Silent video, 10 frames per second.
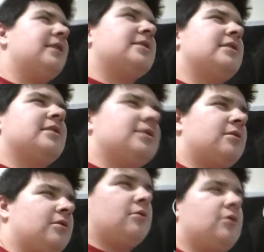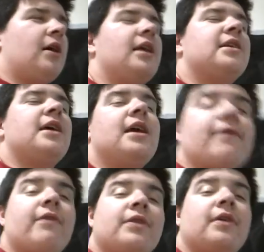just try to take
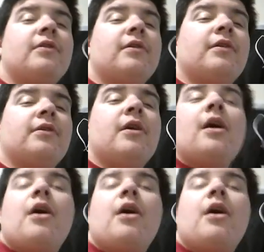everything on